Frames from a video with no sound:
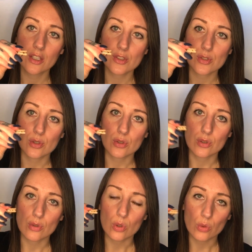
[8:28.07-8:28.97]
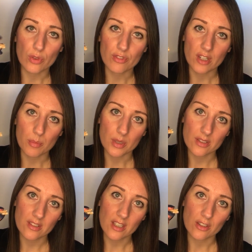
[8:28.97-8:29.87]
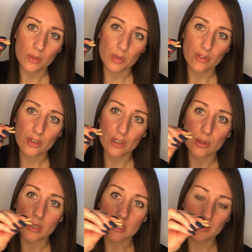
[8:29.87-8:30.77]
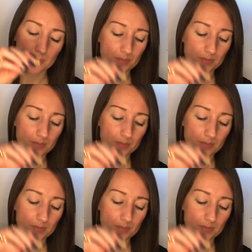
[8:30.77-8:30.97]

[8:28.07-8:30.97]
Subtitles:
to hold the fabric together when it's gluing.